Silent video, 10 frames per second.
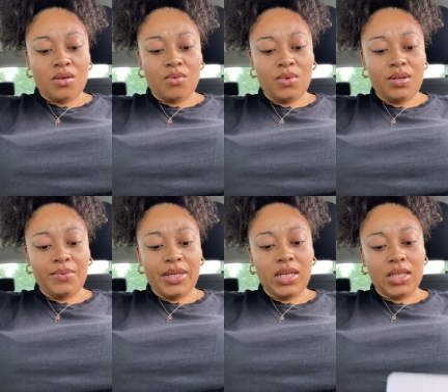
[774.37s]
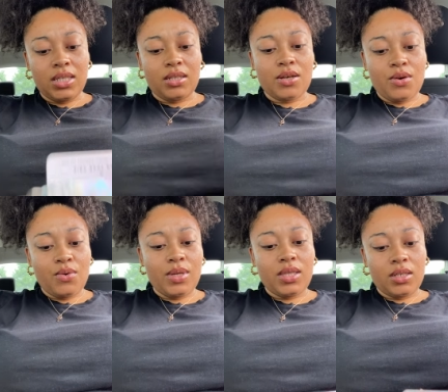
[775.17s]
What do we need to
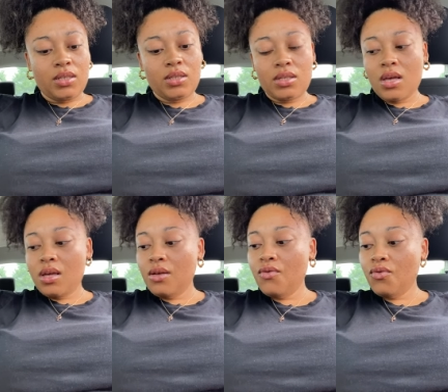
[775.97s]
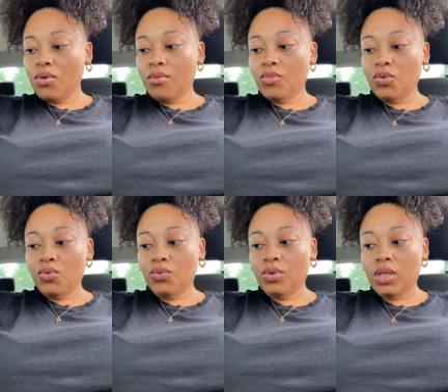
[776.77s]
know in this full
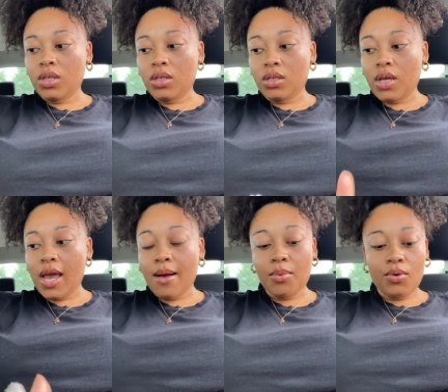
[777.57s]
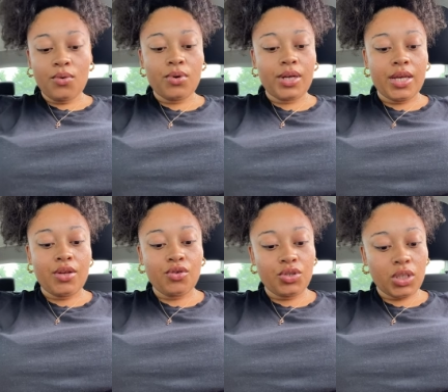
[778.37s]
moon and Capricorn
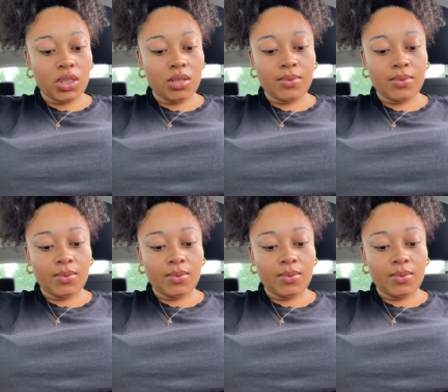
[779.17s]
energy?